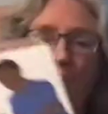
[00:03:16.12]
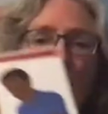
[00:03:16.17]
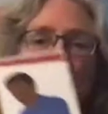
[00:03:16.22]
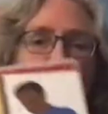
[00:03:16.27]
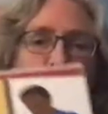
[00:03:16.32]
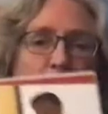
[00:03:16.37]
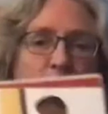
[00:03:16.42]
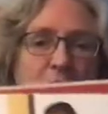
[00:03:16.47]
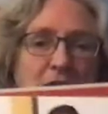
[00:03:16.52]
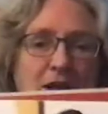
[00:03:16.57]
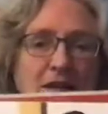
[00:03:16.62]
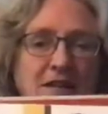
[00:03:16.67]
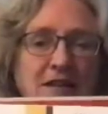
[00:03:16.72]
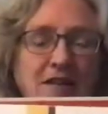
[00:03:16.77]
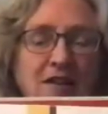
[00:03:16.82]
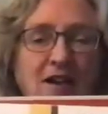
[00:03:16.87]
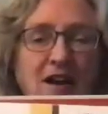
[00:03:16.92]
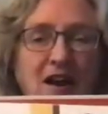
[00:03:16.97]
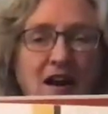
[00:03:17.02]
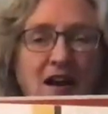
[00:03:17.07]
1
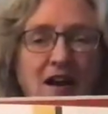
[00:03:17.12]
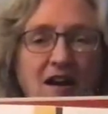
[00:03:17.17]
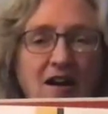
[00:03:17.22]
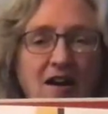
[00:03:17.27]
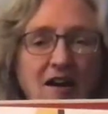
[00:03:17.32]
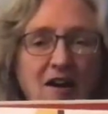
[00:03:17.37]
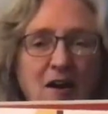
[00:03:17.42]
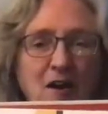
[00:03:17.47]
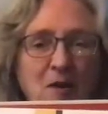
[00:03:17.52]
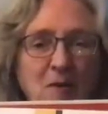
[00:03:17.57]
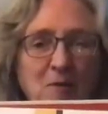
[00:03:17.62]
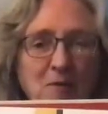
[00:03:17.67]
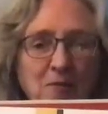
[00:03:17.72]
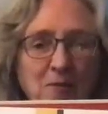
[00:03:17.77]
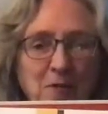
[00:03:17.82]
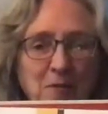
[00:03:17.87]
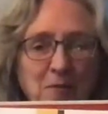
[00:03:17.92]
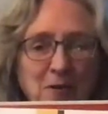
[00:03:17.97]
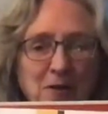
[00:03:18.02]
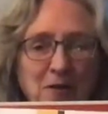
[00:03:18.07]
car home
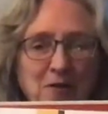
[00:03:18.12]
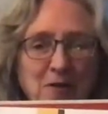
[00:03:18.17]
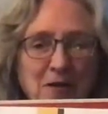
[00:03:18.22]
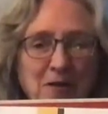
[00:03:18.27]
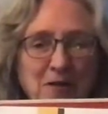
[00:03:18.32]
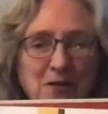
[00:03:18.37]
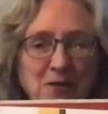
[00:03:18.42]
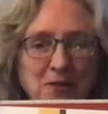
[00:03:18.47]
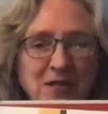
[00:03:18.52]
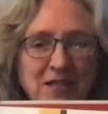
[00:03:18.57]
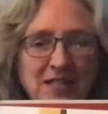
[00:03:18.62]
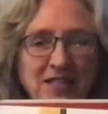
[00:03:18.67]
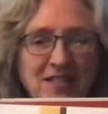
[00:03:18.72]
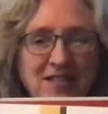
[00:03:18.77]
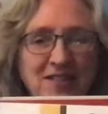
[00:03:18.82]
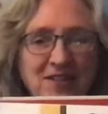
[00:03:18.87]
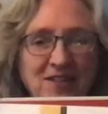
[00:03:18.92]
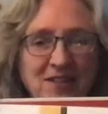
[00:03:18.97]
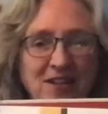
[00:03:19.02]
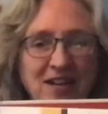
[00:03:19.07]
from the grocery
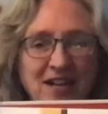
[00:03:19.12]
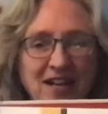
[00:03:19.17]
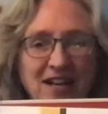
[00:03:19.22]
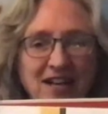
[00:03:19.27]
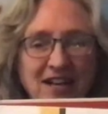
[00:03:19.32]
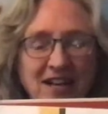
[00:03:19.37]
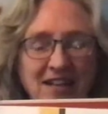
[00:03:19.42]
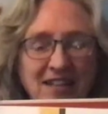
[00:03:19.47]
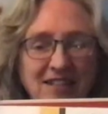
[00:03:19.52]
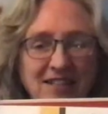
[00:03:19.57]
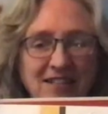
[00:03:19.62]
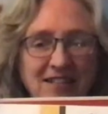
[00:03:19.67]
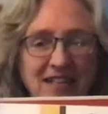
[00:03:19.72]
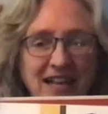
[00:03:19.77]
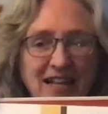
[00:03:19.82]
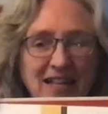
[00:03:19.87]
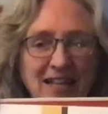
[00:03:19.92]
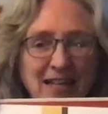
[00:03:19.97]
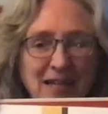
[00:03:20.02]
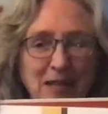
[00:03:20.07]
store. Looks
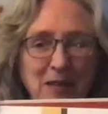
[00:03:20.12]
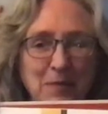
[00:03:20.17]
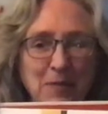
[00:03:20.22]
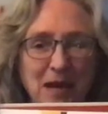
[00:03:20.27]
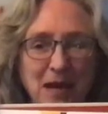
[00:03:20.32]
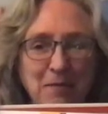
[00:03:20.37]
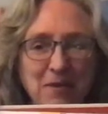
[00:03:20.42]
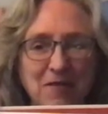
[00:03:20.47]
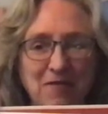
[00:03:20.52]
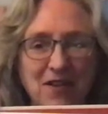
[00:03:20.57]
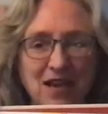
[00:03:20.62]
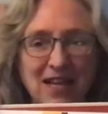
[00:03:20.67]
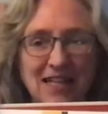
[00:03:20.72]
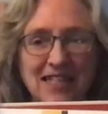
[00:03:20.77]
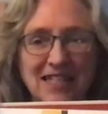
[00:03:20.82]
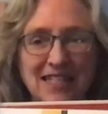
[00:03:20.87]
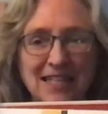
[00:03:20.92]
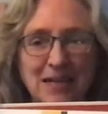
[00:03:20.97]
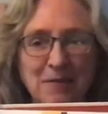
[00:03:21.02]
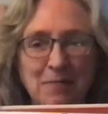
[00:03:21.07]
like the little baby fell
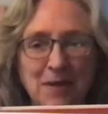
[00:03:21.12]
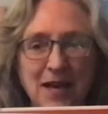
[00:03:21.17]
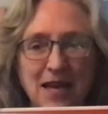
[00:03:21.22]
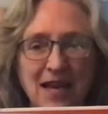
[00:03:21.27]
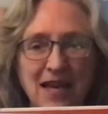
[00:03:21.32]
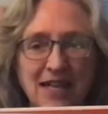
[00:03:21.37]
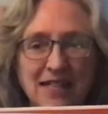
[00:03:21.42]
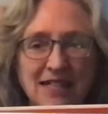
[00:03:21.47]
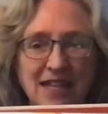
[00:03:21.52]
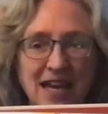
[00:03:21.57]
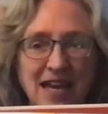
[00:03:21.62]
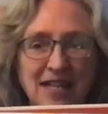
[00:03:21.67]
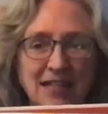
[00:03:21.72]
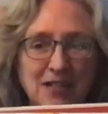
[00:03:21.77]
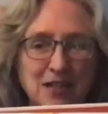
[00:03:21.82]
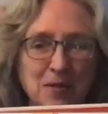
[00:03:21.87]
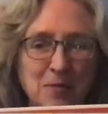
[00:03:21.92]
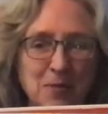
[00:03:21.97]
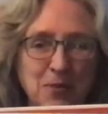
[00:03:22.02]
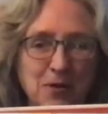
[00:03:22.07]
asleep. Daddy's going
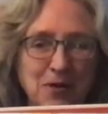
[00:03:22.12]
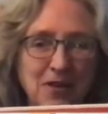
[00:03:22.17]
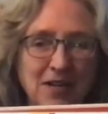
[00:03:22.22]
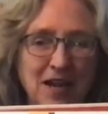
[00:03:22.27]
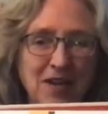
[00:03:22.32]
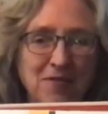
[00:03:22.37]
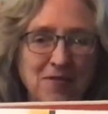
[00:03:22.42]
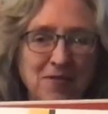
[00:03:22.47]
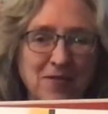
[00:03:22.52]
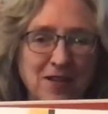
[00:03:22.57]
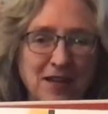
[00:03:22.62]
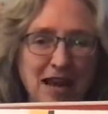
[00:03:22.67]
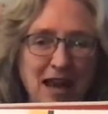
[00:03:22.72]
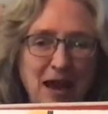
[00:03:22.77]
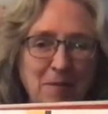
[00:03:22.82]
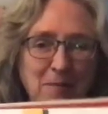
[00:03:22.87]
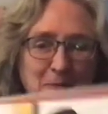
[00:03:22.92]
to put her down for a nap.